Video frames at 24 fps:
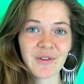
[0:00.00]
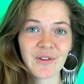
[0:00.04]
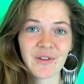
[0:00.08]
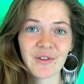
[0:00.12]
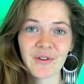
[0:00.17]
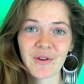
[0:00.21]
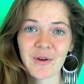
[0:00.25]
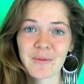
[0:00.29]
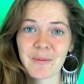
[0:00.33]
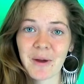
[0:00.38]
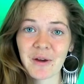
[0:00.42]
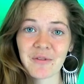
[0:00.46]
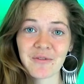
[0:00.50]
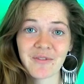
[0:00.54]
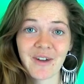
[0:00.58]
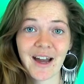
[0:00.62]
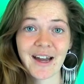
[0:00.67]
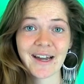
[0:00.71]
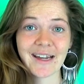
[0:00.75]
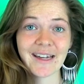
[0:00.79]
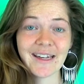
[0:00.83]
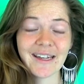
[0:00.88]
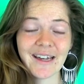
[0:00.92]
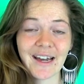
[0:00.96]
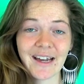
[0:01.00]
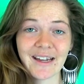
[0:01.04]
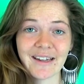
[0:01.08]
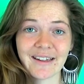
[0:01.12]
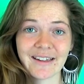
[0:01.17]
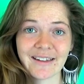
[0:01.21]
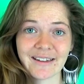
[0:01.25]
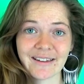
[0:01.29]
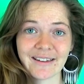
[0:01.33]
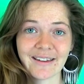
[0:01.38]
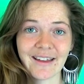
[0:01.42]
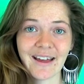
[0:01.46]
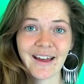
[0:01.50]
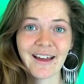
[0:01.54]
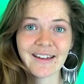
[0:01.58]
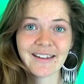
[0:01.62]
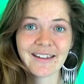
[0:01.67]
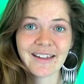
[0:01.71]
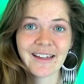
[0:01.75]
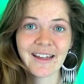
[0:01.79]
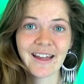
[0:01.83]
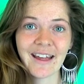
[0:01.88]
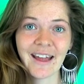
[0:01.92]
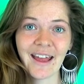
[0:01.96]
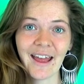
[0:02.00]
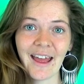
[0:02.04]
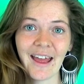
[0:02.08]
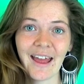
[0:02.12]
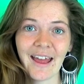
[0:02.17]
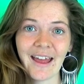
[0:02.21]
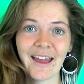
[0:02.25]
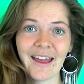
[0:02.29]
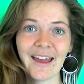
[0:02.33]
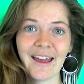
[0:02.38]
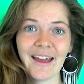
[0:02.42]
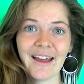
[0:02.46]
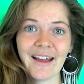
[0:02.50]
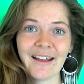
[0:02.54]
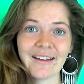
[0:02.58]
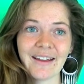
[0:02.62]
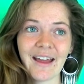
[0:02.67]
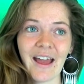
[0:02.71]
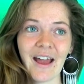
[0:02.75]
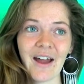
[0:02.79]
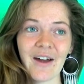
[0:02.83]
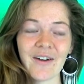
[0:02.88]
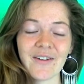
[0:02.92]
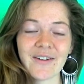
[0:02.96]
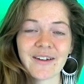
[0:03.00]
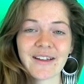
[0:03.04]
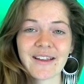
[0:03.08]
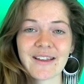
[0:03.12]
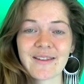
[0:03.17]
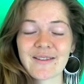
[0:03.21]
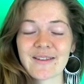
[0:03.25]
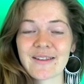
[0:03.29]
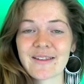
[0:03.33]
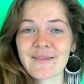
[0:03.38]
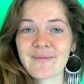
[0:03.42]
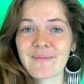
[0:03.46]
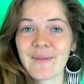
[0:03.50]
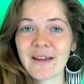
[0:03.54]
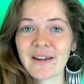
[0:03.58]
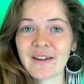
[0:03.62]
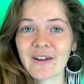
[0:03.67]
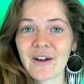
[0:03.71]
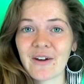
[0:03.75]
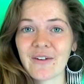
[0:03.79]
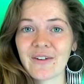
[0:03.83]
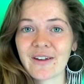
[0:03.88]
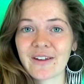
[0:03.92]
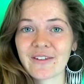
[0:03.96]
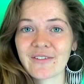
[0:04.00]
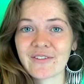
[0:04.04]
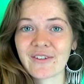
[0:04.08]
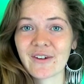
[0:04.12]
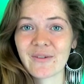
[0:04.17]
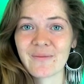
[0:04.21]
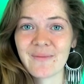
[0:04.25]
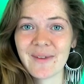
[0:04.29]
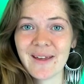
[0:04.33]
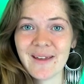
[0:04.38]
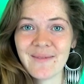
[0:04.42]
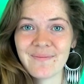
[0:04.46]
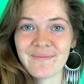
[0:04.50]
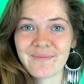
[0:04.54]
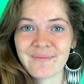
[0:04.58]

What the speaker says: to talk about why I did that and how it's been going for me.